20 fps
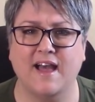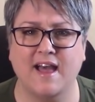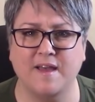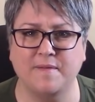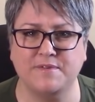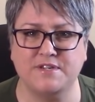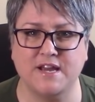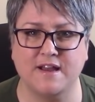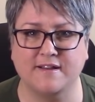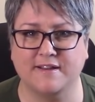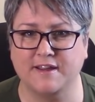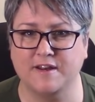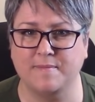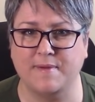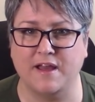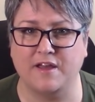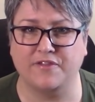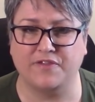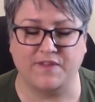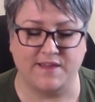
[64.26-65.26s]
I'm talking
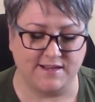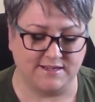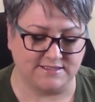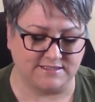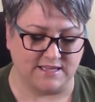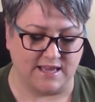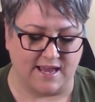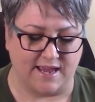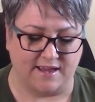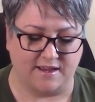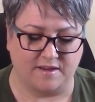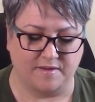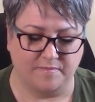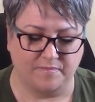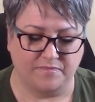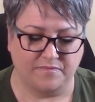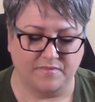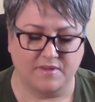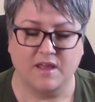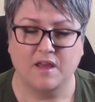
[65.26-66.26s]
about things like
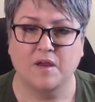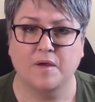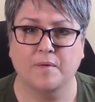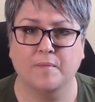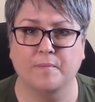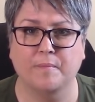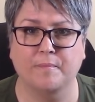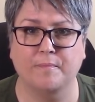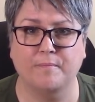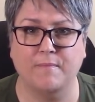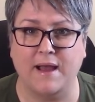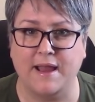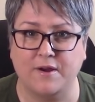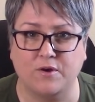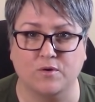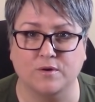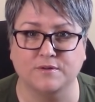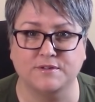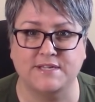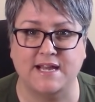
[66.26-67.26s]

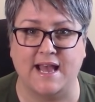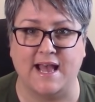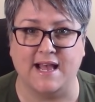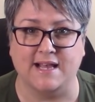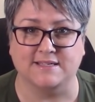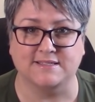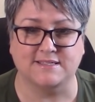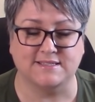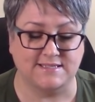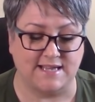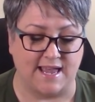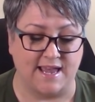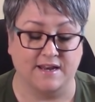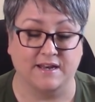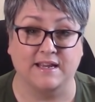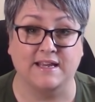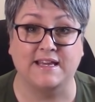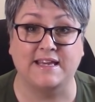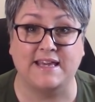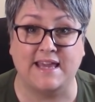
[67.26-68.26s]
microtasks
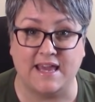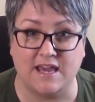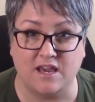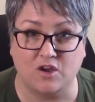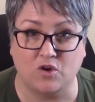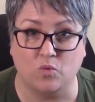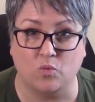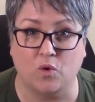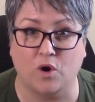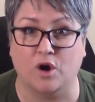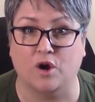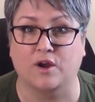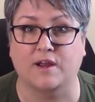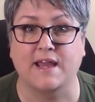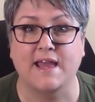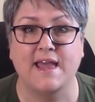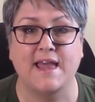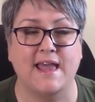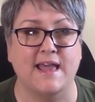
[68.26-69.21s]
and gig work